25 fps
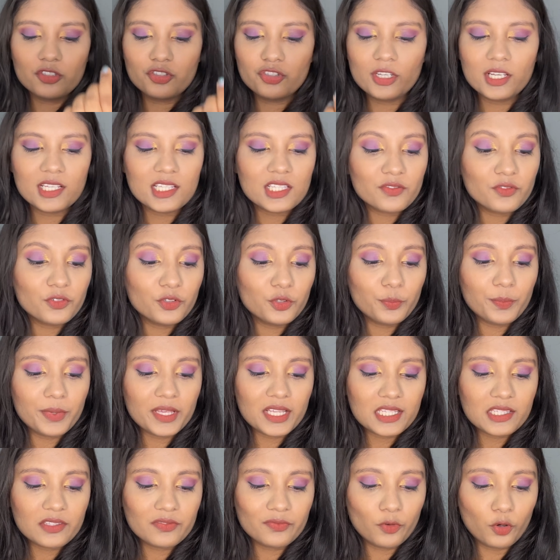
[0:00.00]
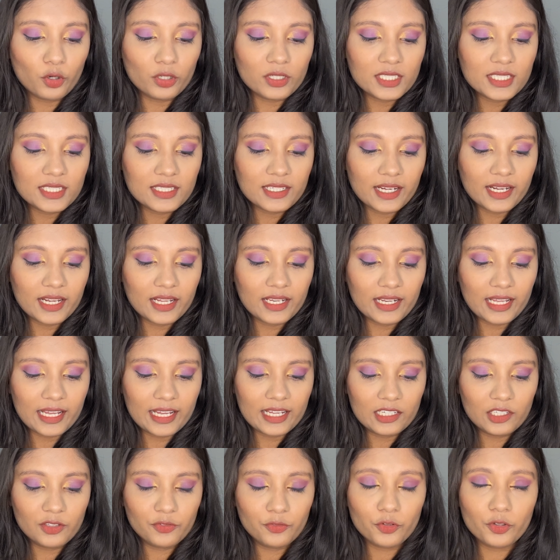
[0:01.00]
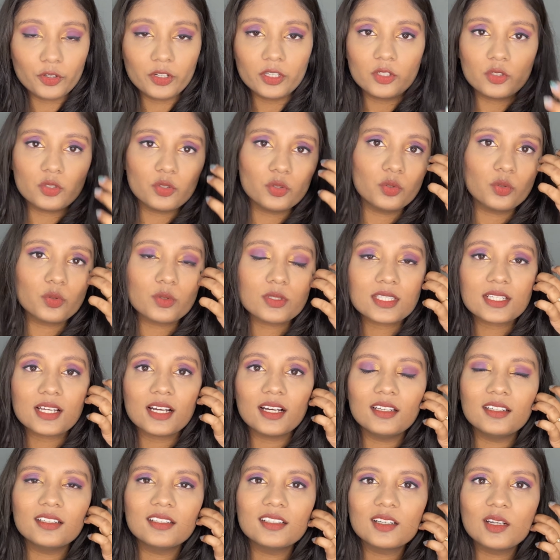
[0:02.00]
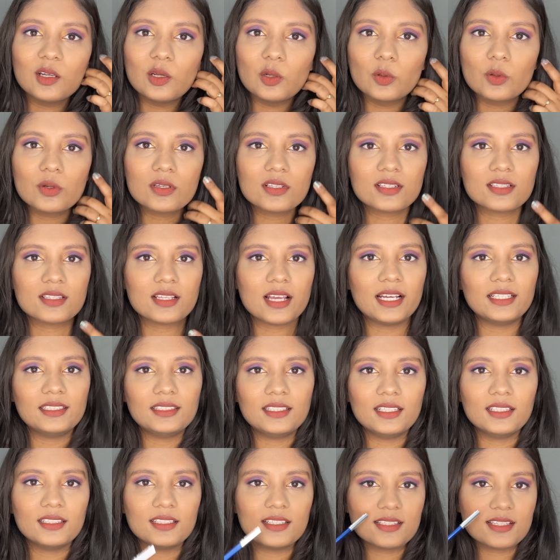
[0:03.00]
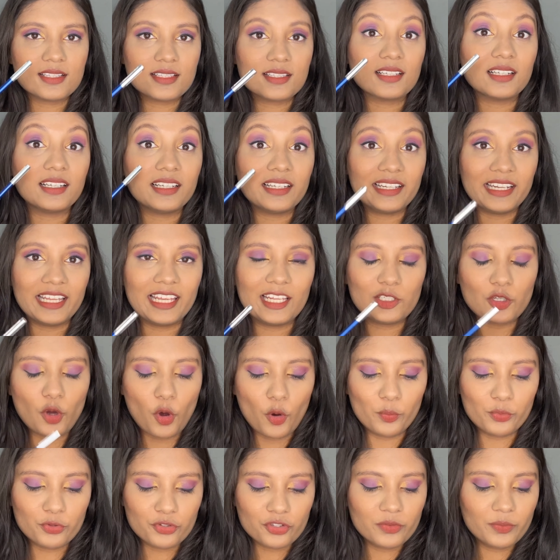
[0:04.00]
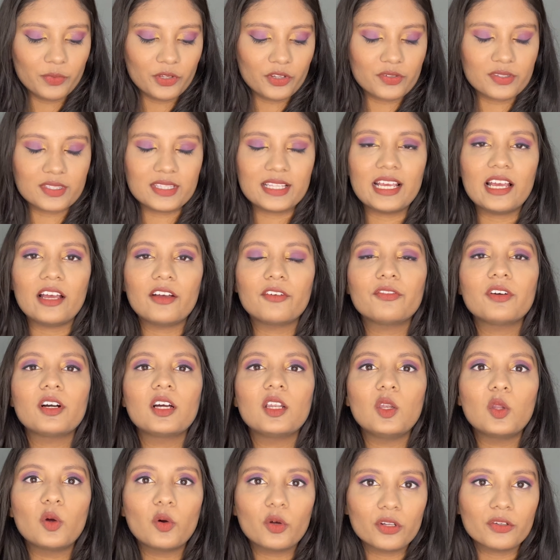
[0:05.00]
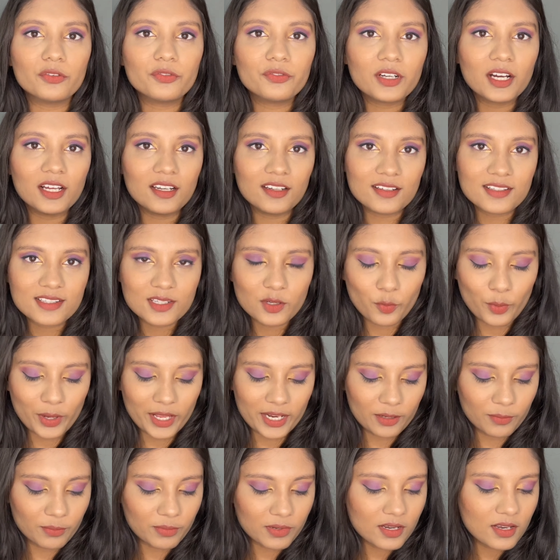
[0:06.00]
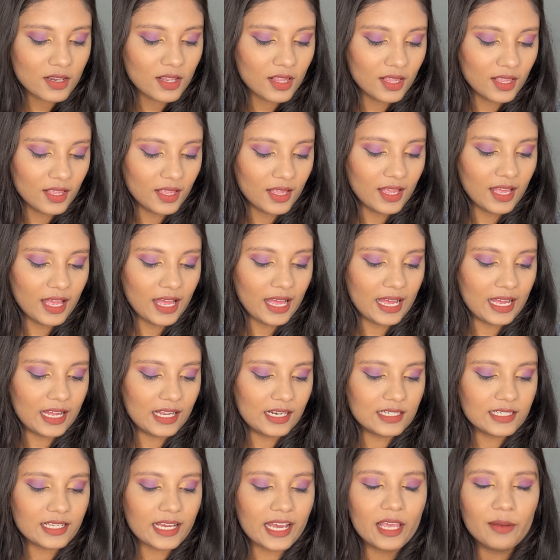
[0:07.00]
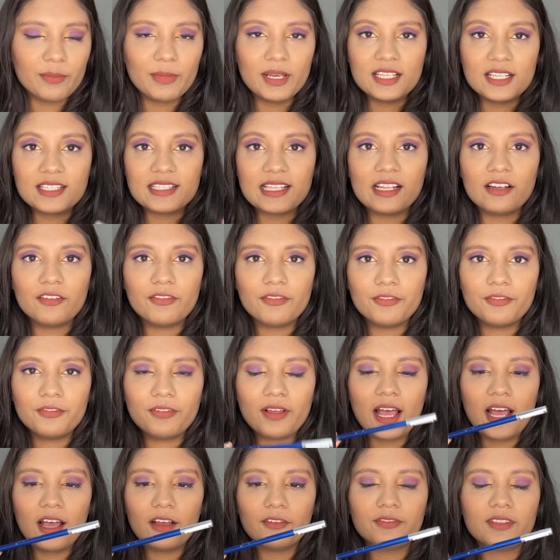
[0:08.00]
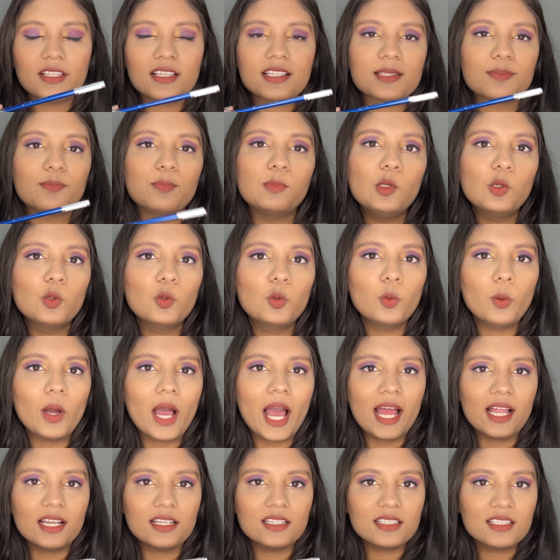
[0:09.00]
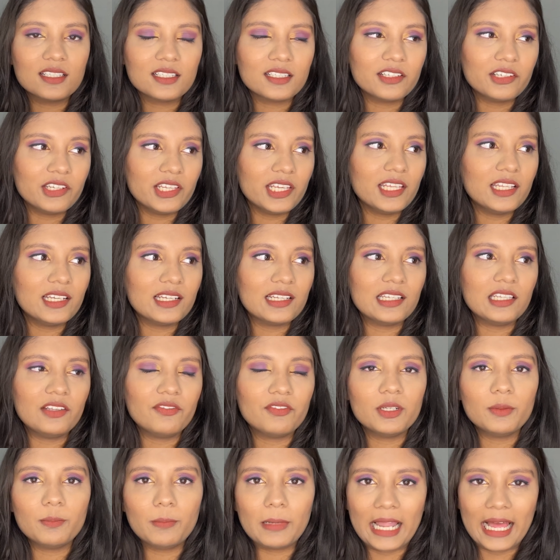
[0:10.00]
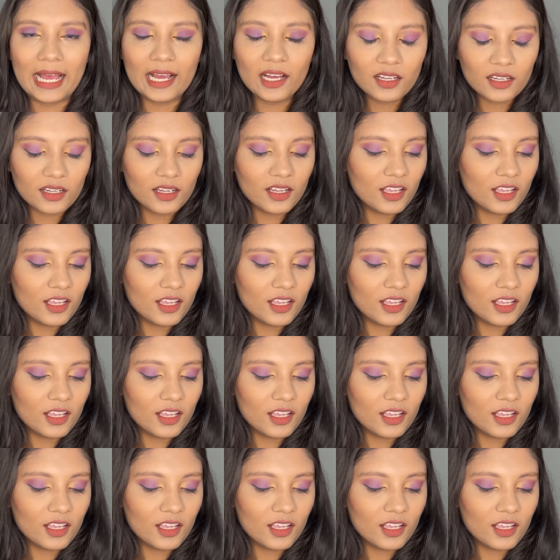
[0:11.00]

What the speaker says: just for rupees 49, and if you're into those colored looks, I think this is a great option because they have a lot of colors available. And I myself have this blue and green and even black,